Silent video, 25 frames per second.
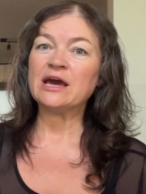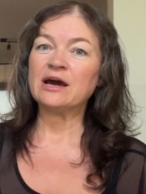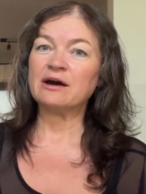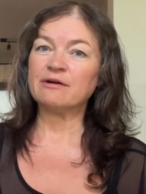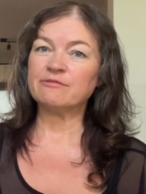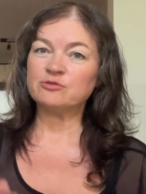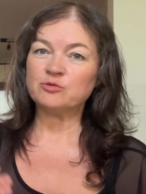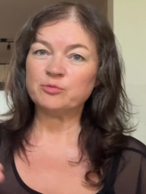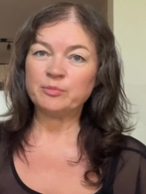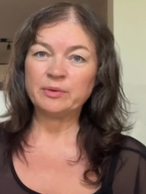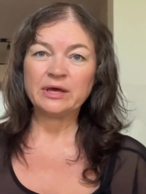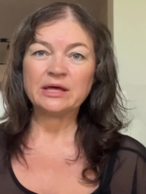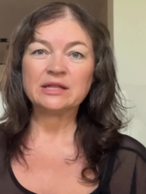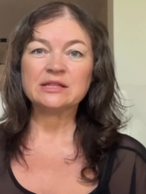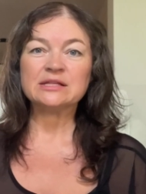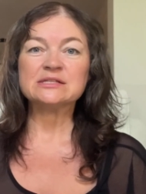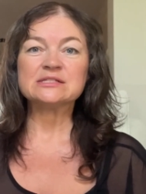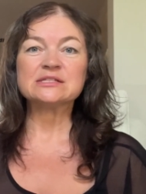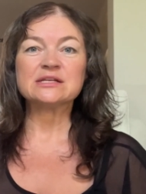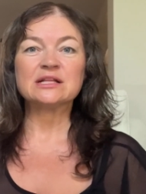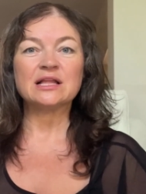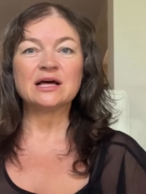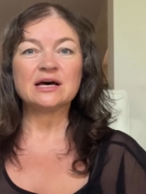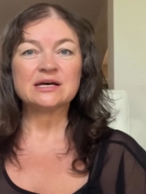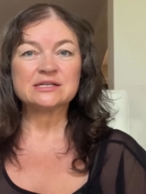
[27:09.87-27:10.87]
I have to be at
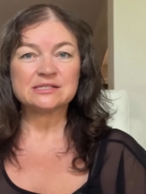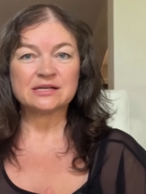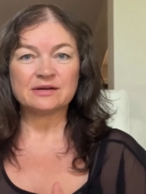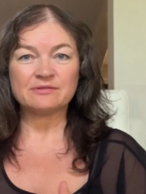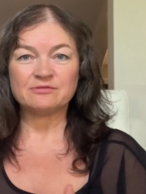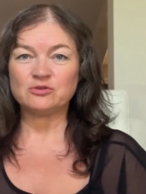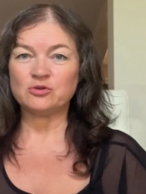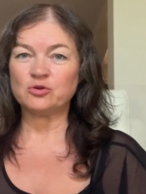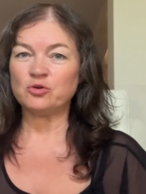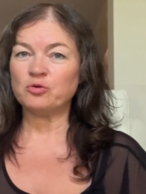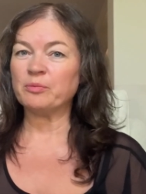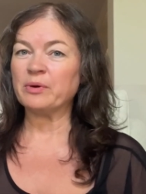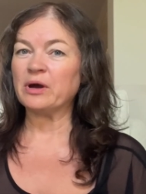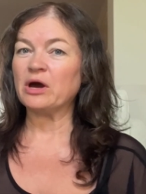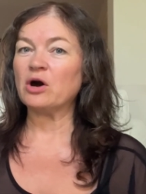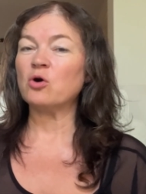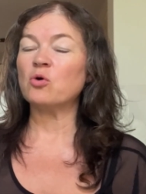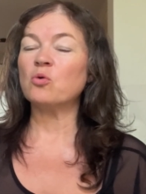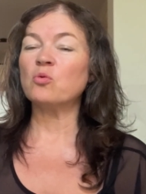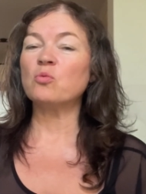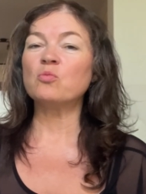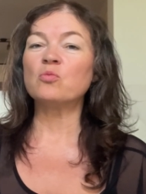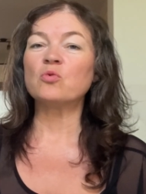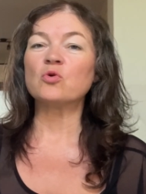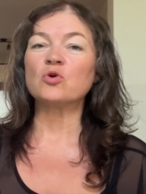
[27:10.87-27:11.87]
this class, I have to do my
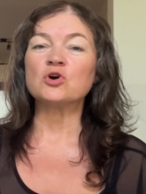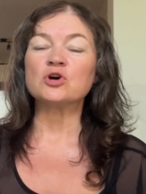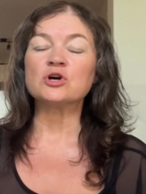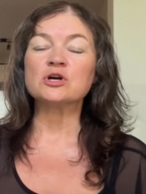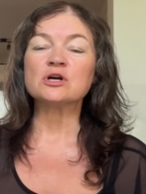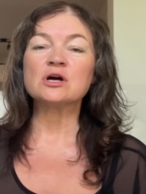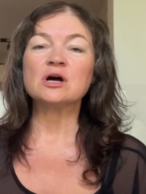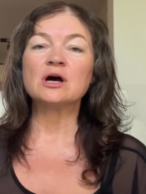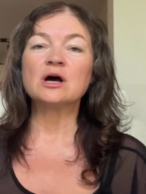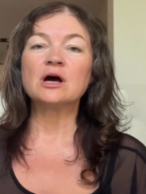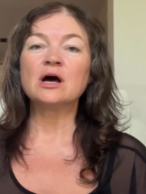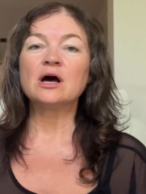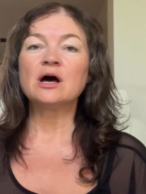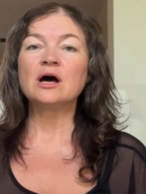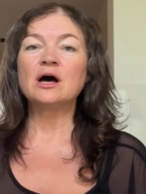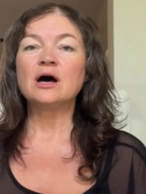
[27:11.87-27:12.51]
homework,